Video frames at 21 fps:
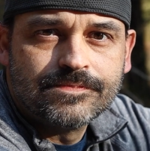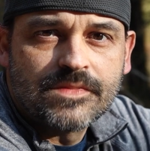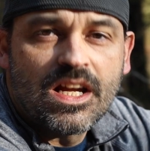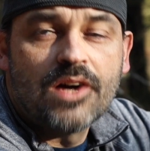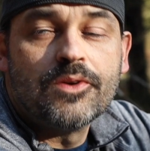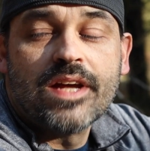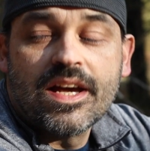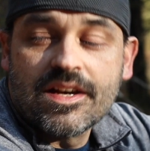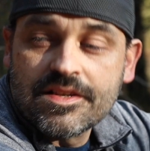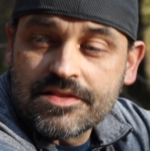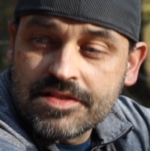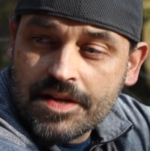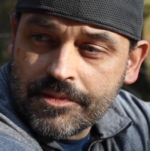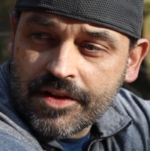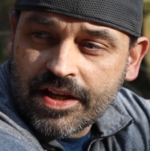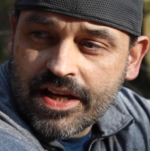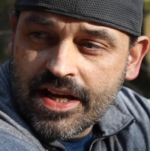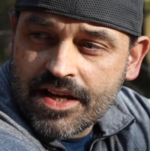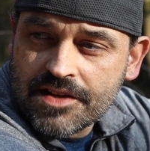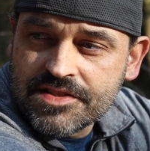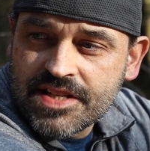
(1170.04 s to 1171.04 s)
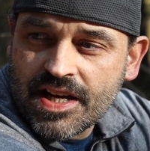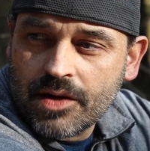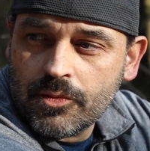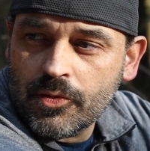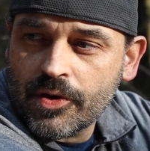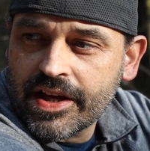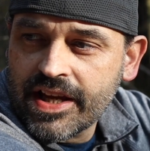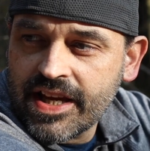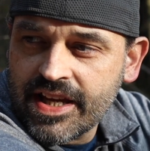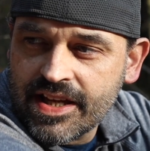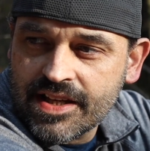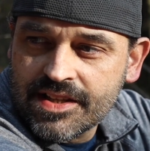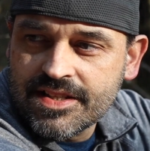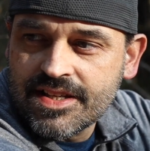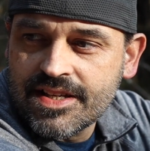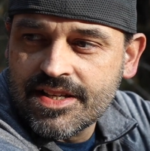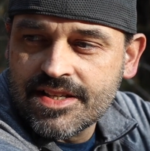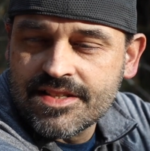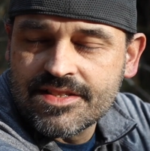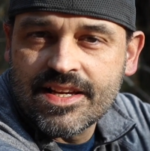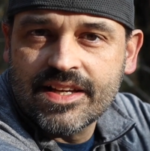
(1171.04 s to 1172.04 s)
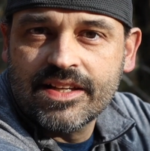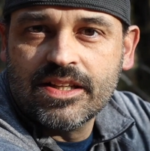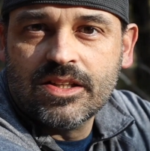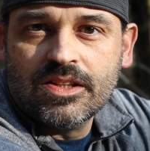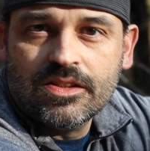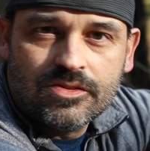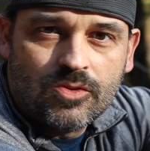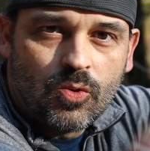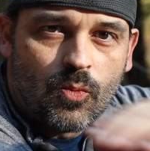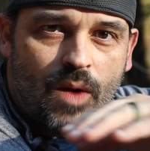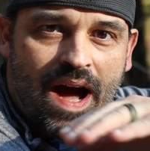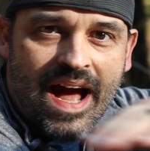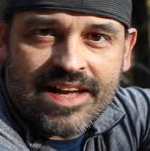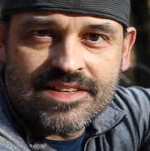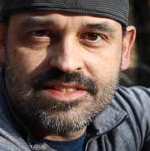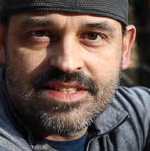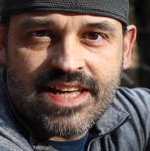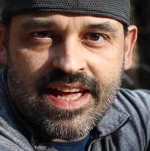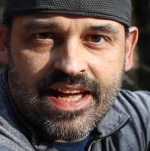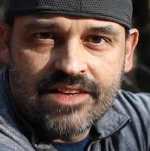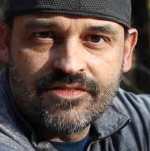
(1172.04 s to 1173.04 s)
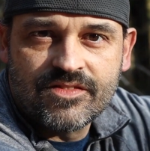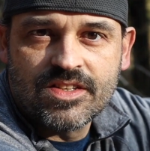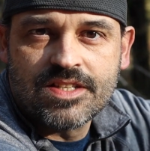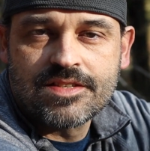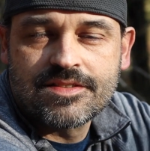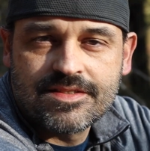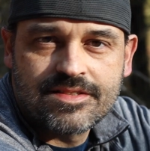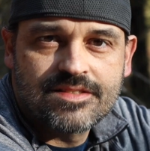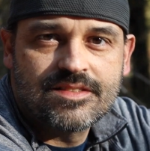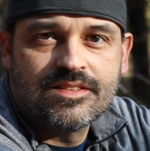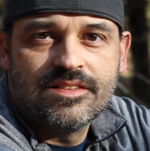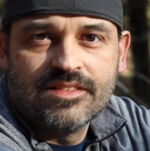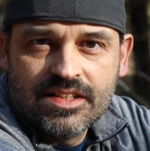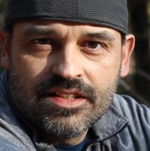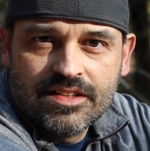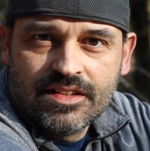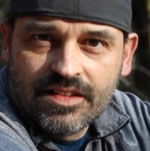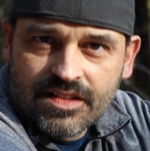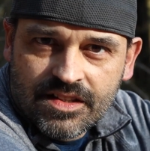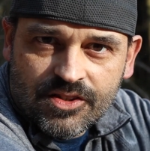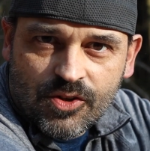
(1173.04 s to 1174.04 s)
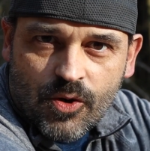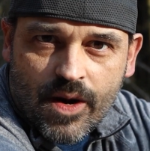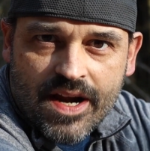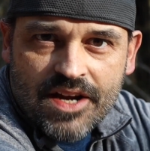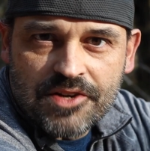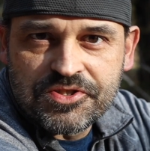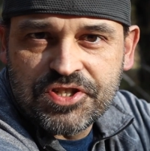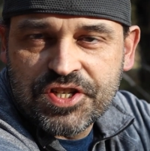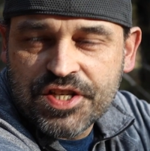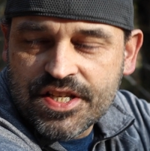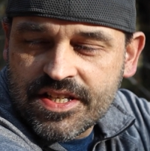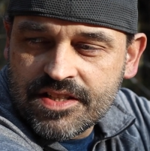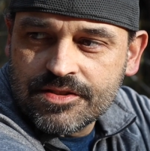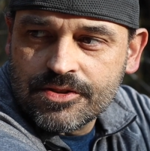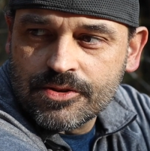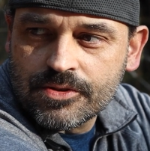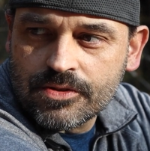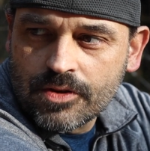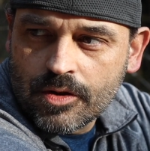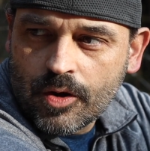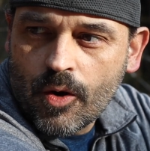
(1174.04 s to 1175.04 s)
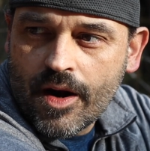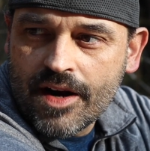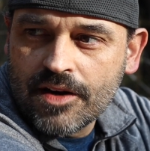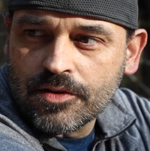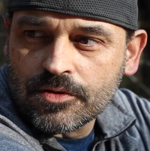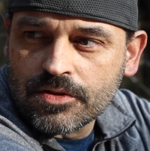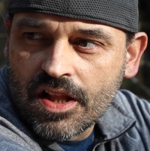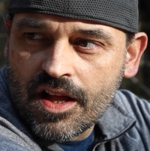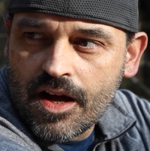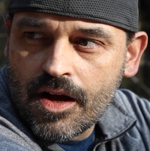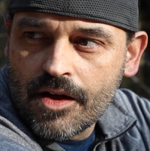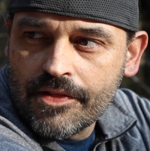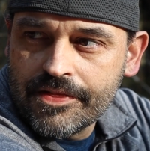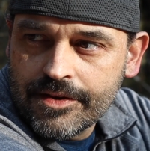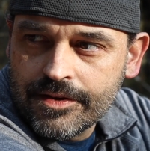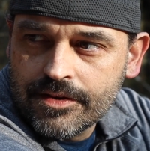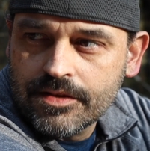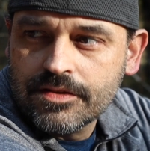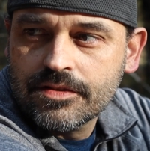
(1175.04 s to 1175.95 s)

Oh yeah, something else I want to get is a wax canvas ground sheet or ground cloth.